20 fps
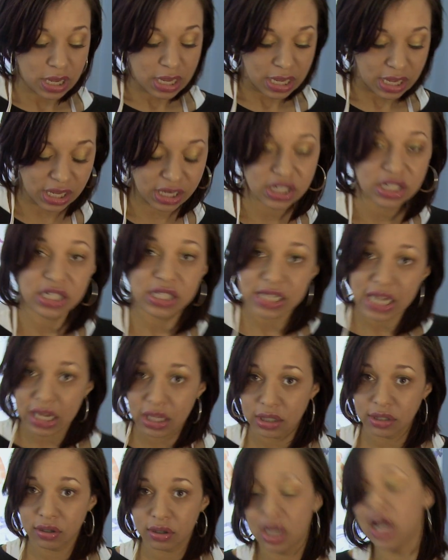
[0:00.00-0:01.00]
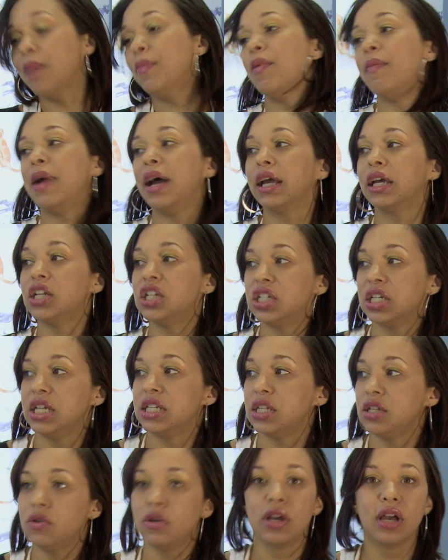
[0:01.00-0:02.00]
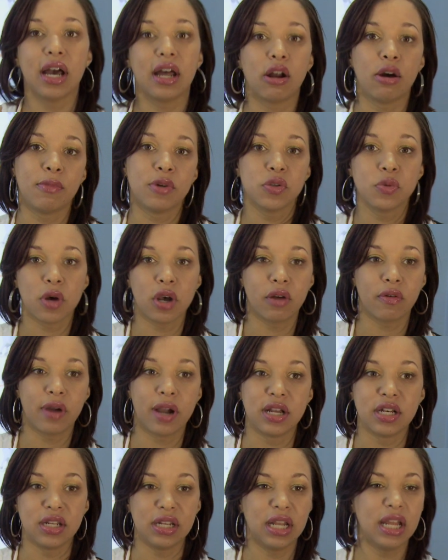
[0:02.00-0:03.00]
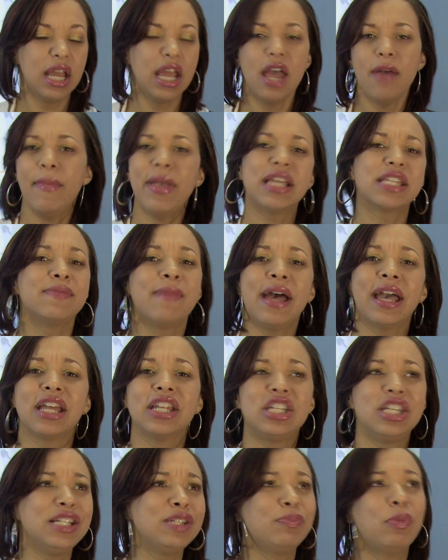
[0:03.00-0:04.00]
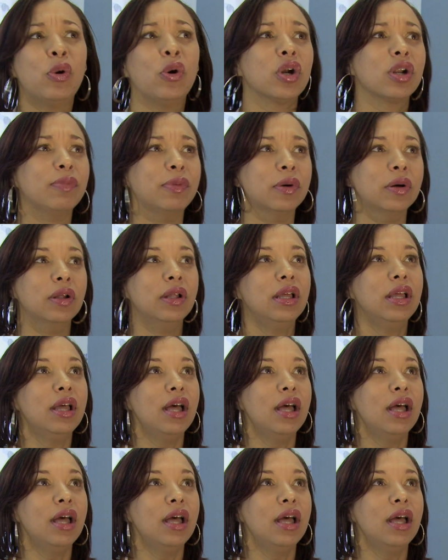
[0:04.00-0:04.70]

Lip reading: he can just take a little cup of mac and cheese and you can kind of almost walk around in it. Makes mac and cheese portable.